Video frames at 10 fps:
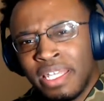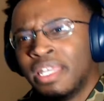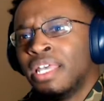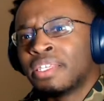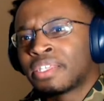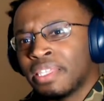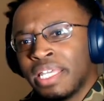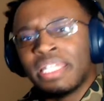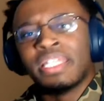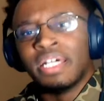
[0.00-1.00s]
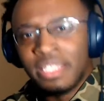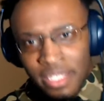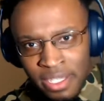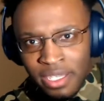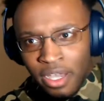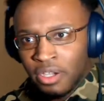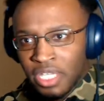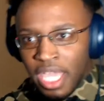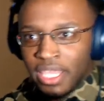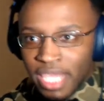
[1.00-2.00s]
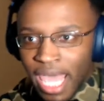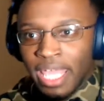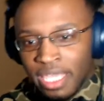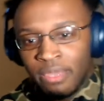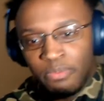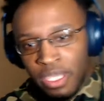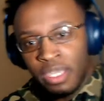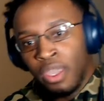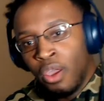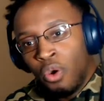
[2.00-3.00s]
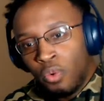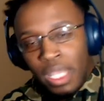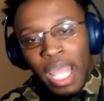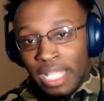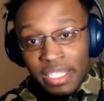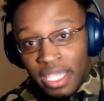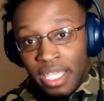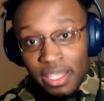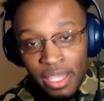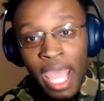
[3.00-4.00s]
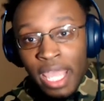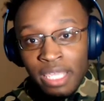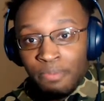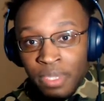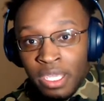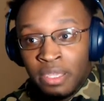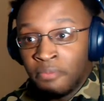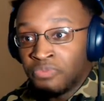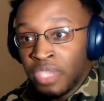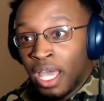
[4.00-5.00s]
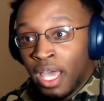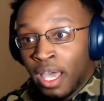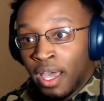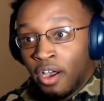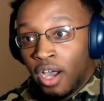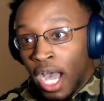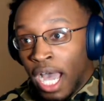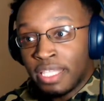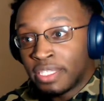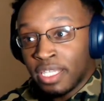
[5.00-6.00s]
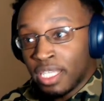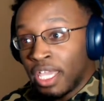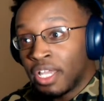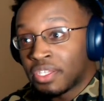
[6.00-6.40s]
Selena's, okay, that EP. When I did that EP, I had